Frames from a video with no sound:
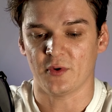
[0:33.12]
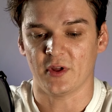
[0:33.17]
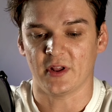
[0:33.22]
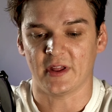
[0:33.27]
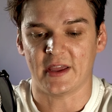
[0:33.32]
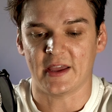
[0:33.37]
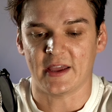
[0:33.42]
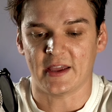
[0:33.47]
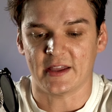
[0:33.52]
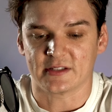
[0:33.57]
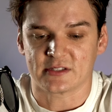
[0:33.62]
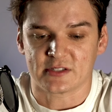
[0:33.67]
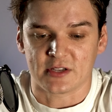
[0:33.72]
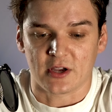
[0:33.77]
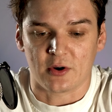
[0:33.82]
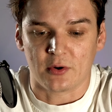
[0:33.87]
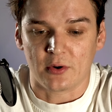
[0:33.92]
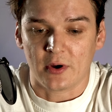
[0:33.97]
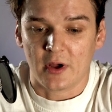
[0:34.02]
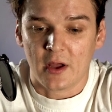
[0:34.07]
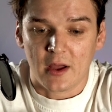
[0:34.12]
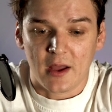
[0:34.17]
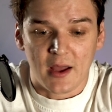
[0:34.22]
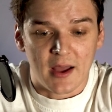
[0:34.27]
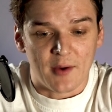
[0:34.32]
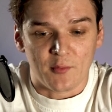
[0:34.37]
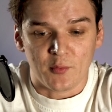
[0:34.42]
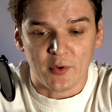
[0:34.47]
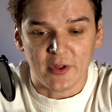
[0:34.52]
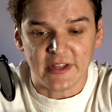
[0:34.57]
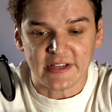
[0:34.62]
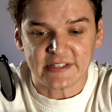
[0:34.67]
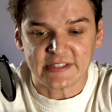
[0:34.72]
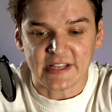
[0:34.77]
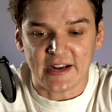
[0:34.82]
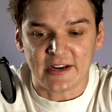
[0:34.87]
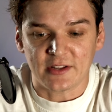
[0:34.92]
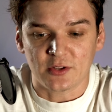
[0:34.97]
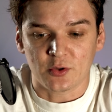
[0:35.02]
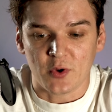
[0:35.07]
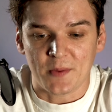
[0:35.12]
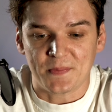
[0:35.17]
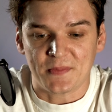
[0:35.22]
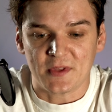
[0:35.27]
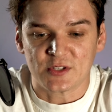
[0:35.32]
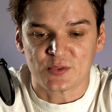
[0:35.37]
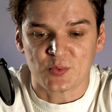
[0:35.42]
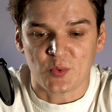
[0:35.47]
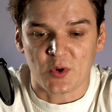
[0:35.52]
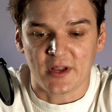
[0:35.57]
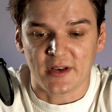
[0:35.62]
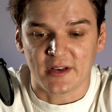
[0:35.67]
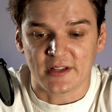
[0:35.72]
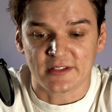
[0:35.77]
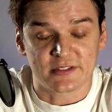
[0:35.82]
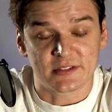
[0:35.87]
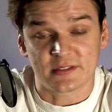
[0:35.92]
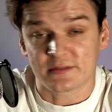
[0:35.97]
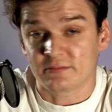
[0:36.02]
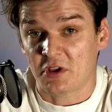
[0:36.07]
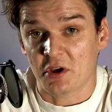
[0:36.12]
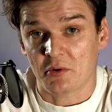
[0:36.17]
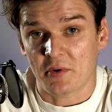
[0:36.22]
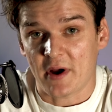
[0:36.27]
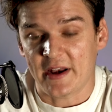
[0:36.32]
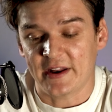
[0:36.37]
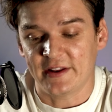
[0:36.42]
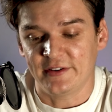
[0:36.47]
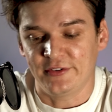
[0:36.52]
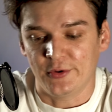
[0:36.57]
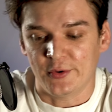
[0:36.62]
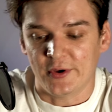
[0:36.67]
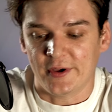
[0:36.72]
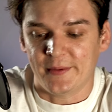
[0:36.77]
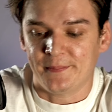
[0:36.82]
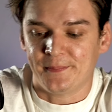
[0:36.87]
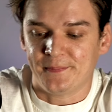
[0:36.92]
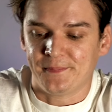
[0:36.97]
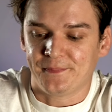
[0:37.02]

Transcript: really hit. So really excited to rip this one. Let's get right into it.